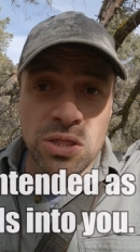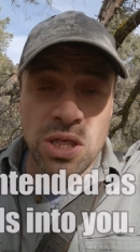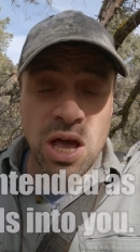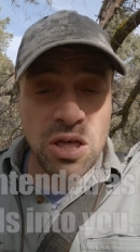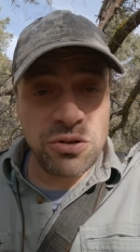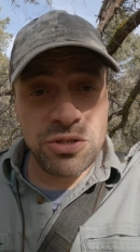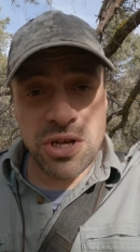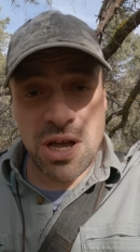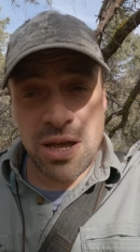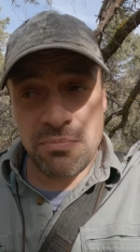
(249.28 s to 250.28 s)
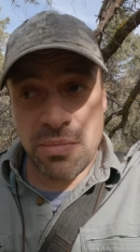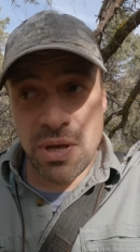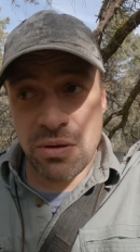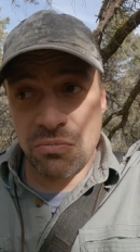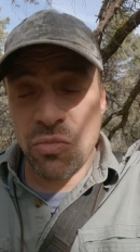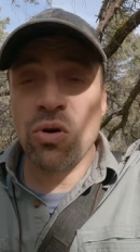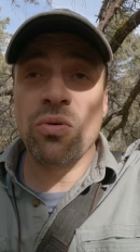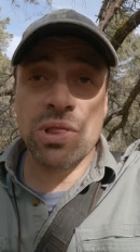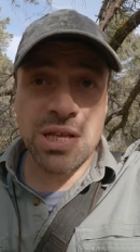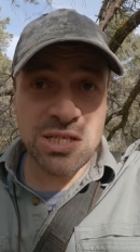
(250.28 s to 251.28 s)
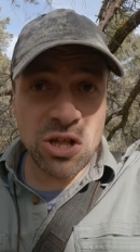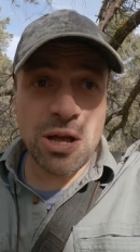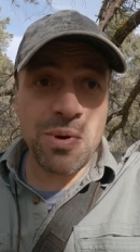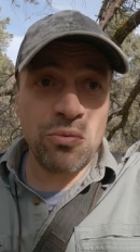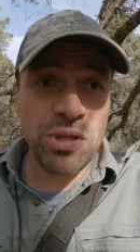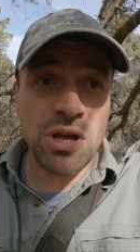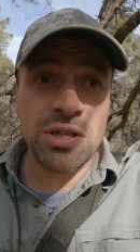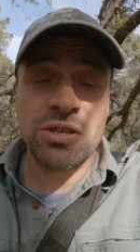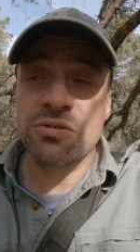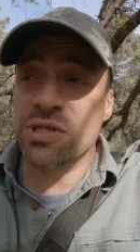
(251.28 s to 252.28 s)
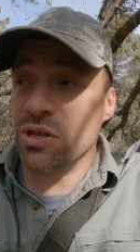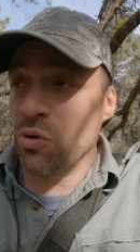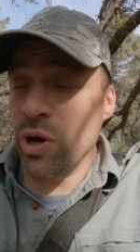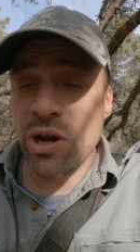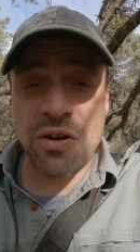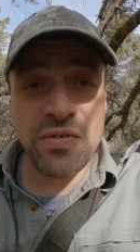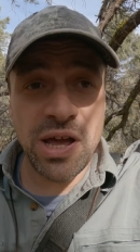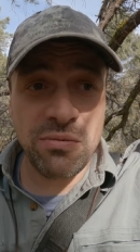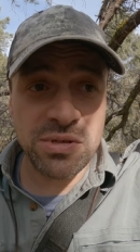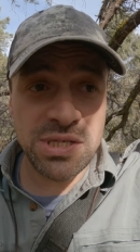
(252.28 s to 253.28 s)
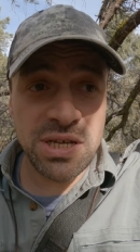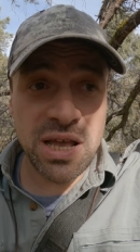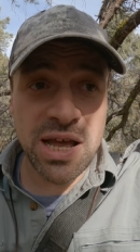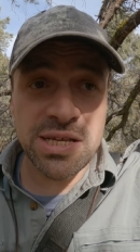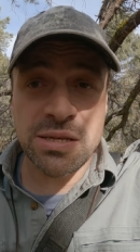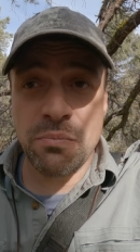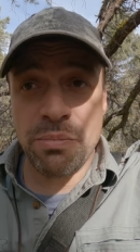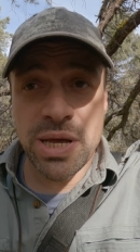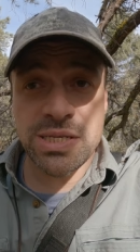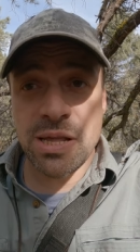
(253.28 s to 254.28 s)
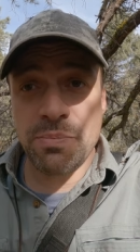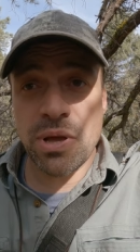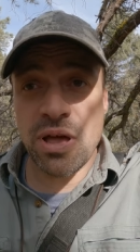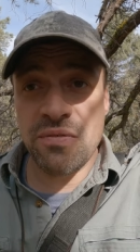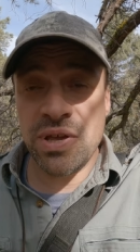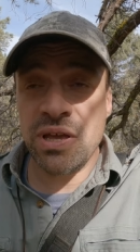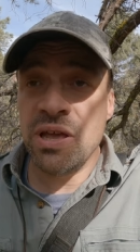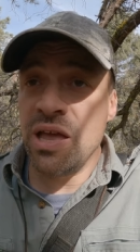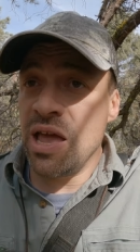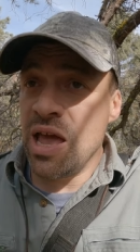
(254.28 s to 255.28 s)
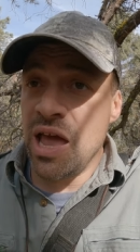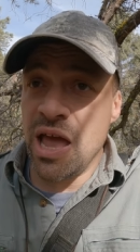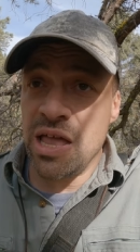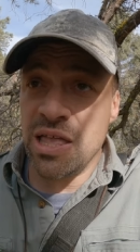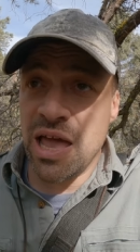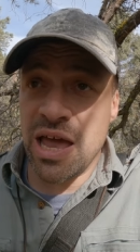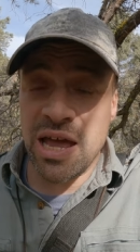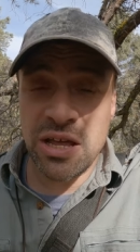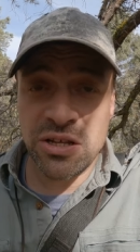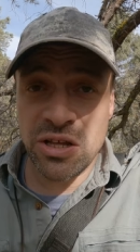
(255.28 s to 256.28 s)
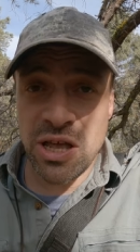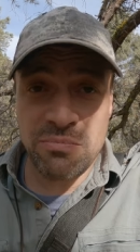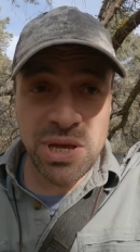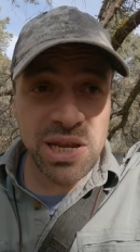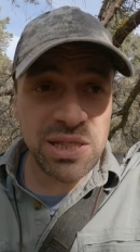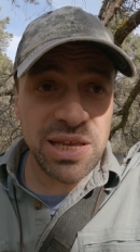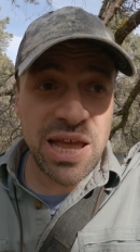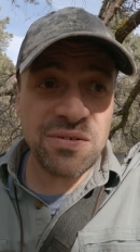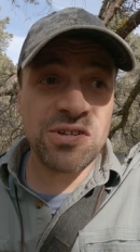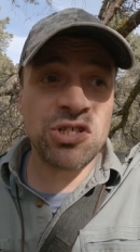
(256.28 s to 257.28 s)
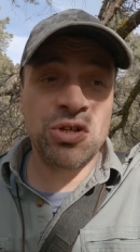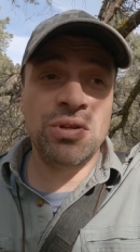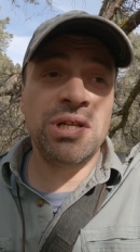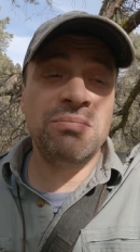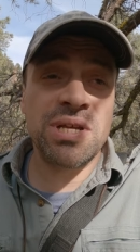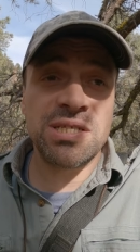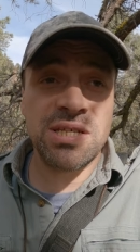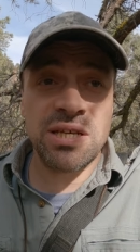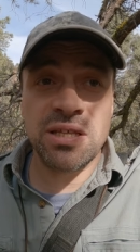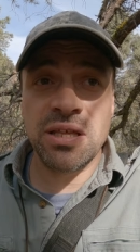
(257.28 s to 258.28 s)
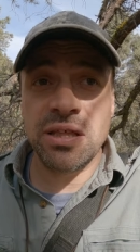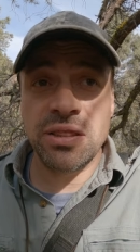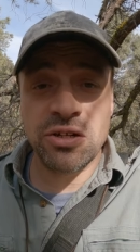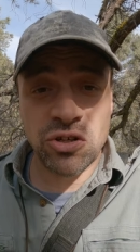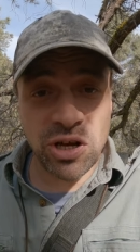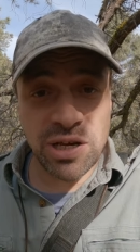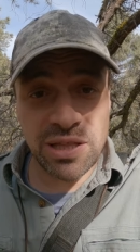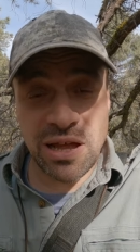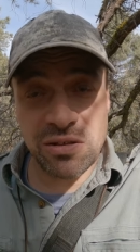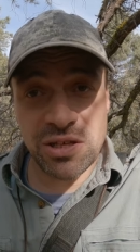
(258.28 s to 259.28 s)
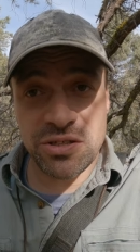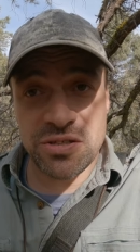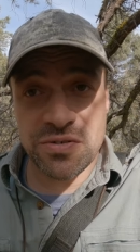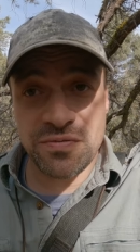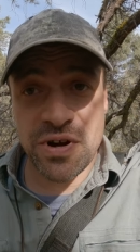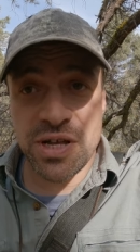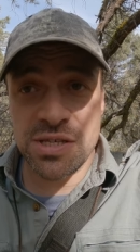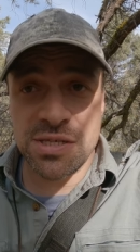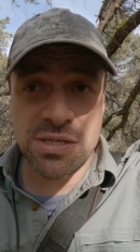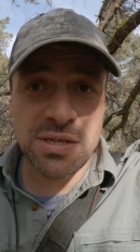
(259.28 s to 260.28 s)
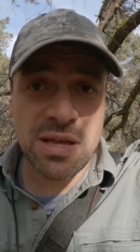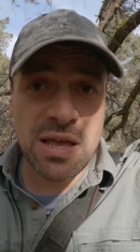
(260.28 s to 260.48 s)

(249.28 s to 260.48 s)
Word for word: The other time, well, let's talk about when not to use it. Quite often, I will see guys bust up a covey and immediately after shooting, missing, they're talking loudly to their friends